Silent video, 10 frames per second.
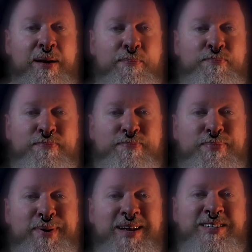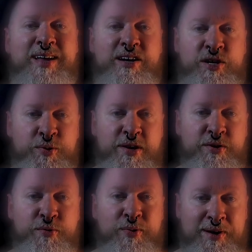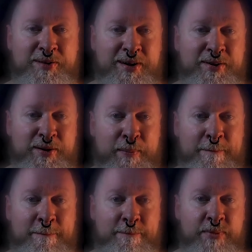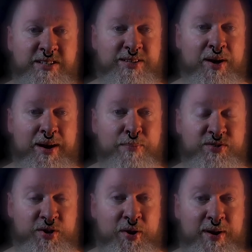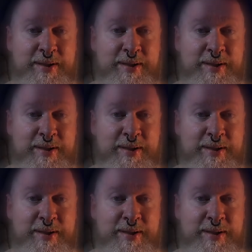but it's not doing you well here. It's not, I'm sorry.